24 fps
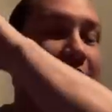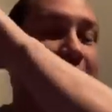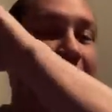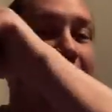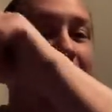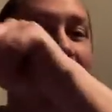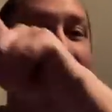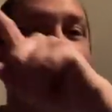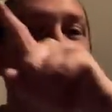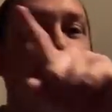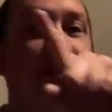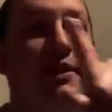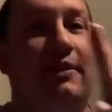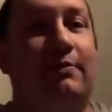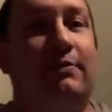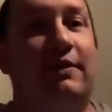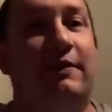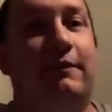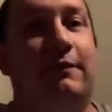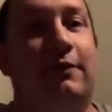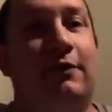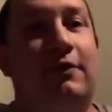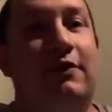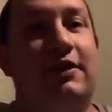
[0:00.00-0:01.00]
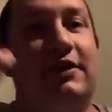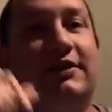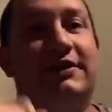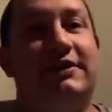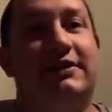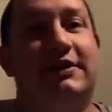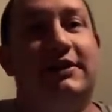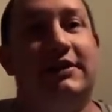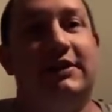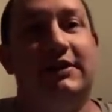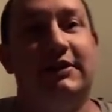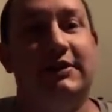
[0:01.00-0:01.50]
and everything before
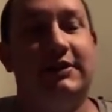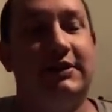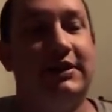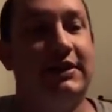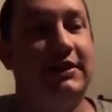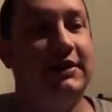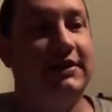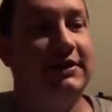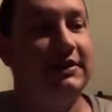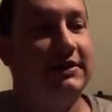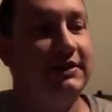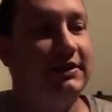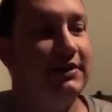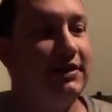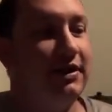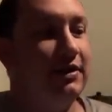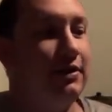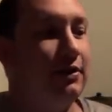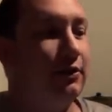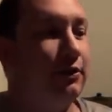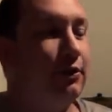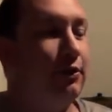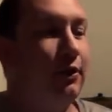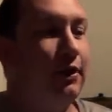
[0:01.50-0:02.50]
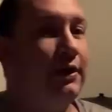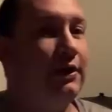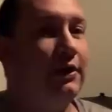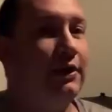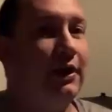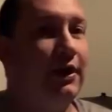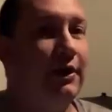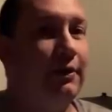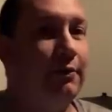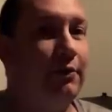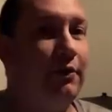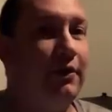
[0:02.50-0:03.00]
us is
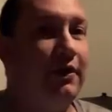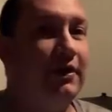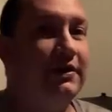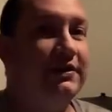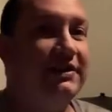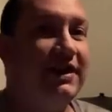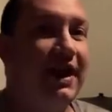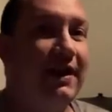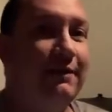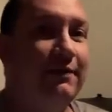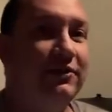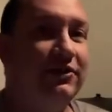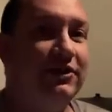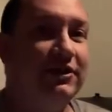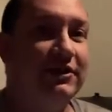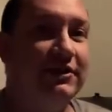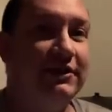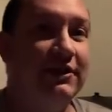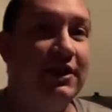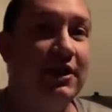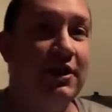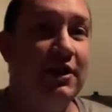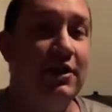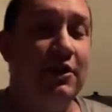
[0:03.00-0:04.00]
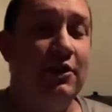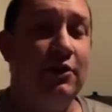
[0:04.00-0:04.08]
loincloth wearing savages